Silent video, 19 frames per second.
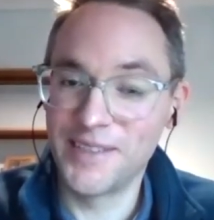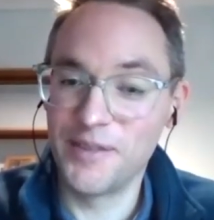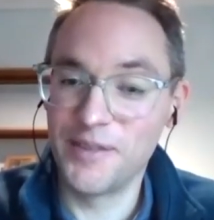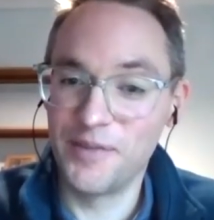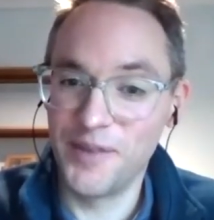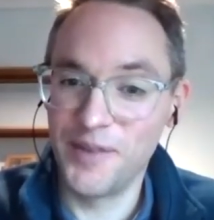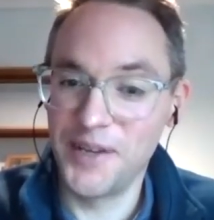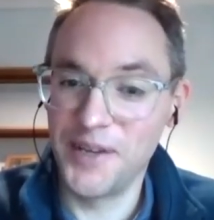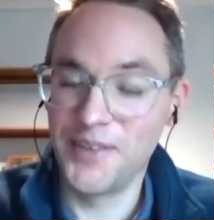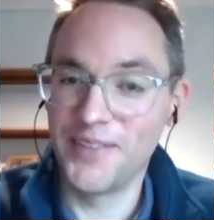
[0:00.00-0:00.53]
That's
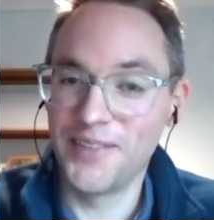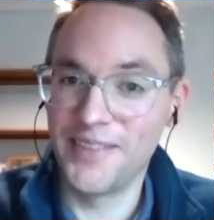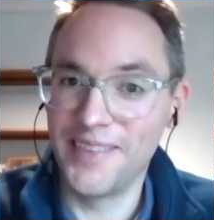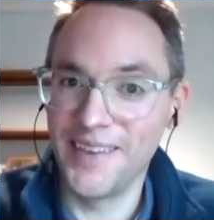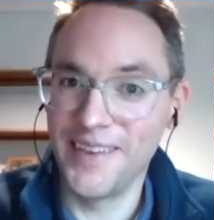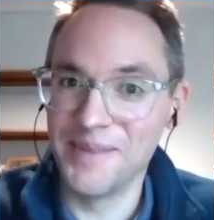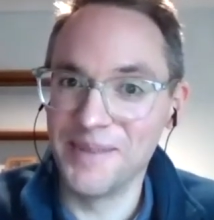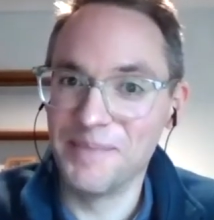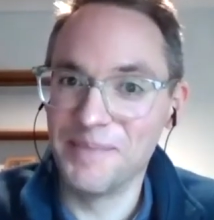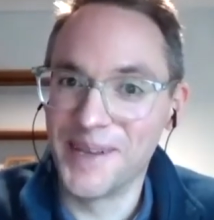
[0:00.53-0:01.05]
the
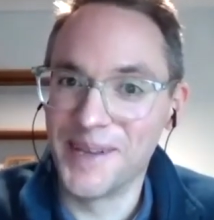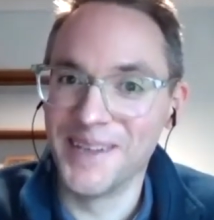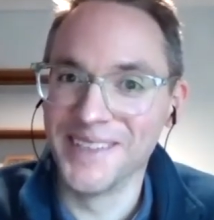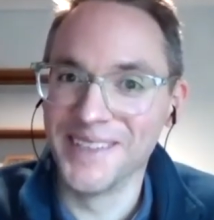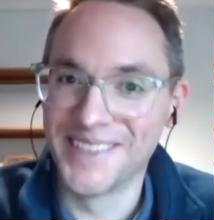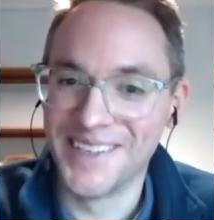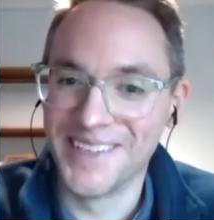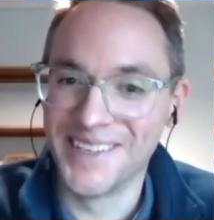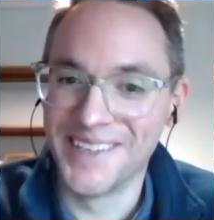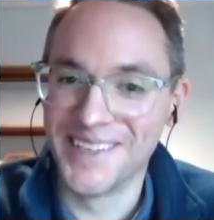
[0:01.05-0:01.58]
first thing
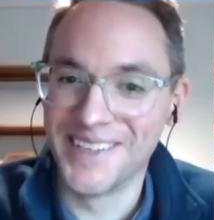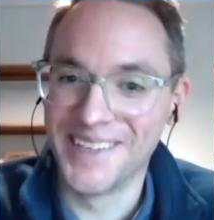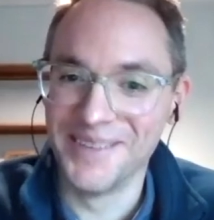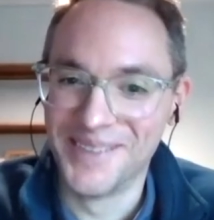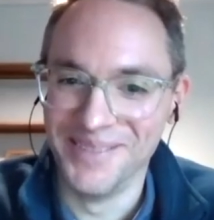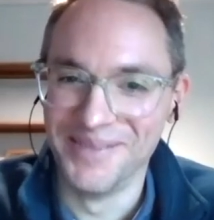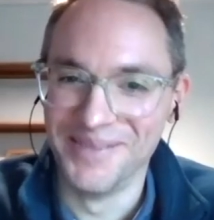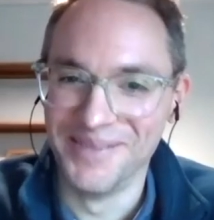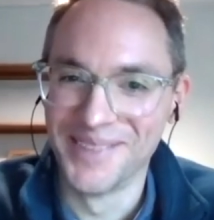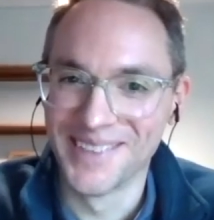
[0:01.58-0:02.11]
because
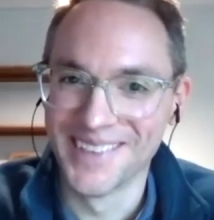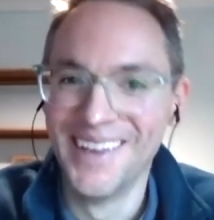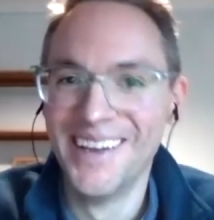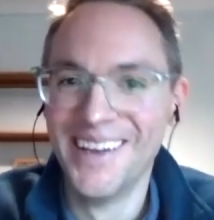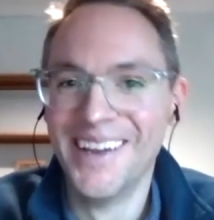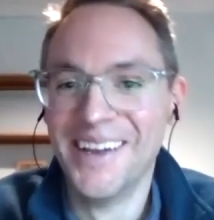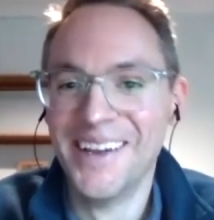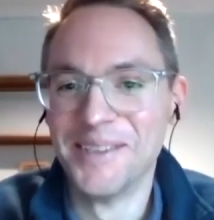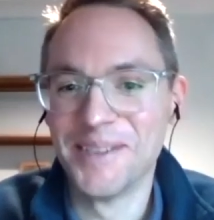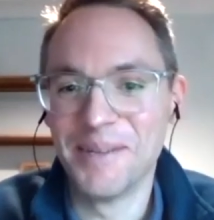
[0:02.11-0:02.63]

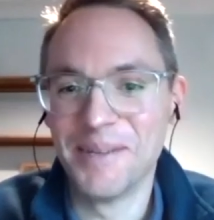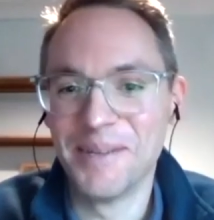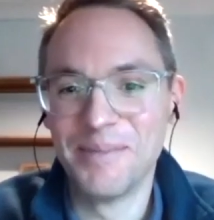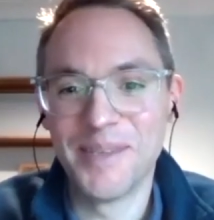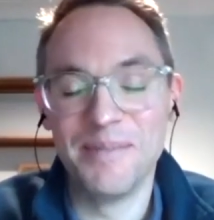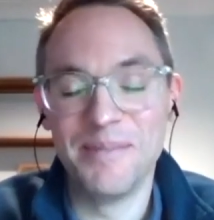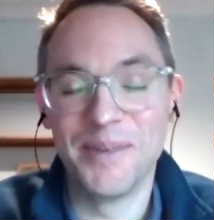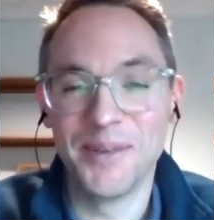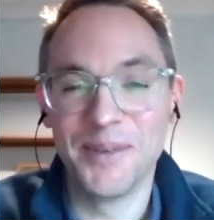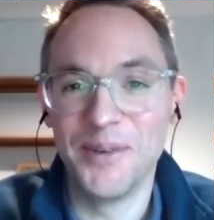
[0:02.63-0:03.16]
sometimes,
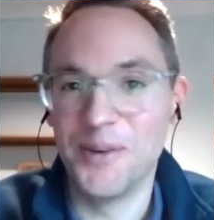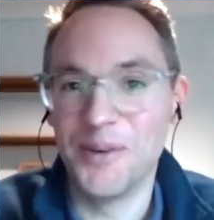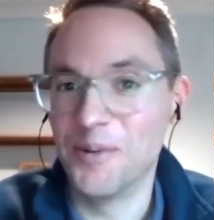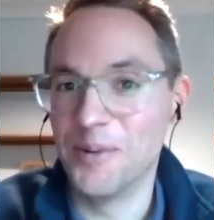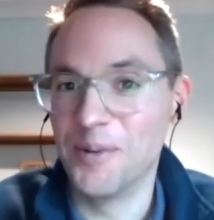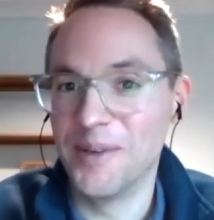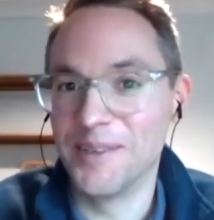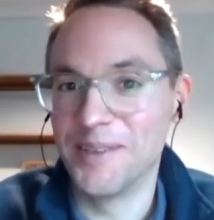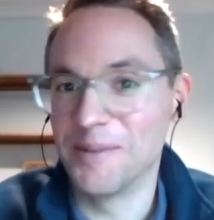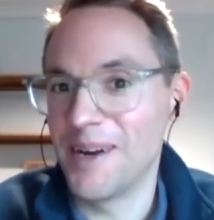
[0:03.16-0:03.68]
sometimes
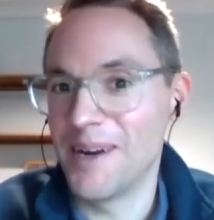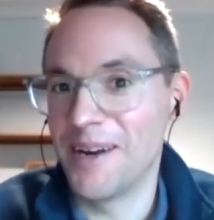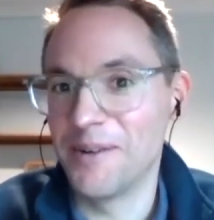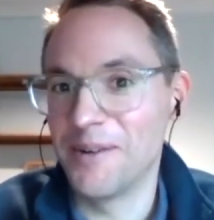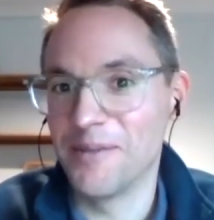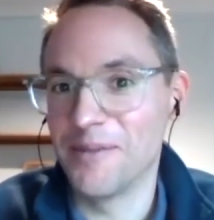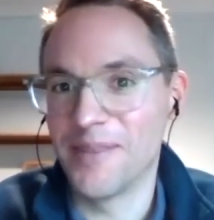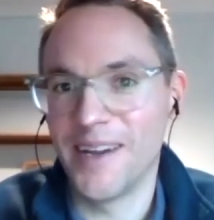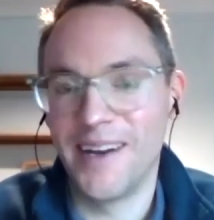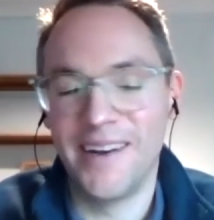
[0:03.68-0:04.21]
you're not always
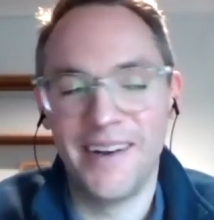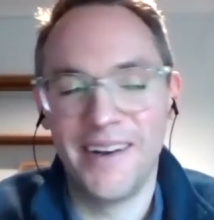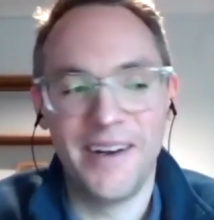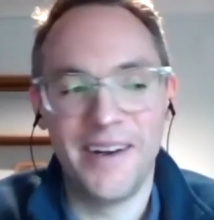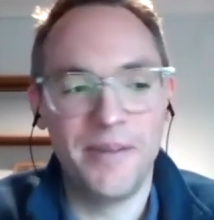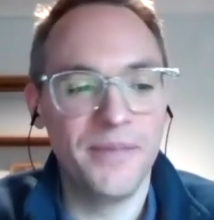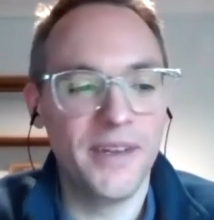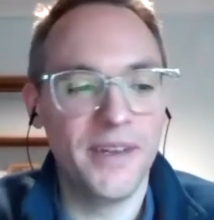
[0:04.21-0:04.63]
aware of that.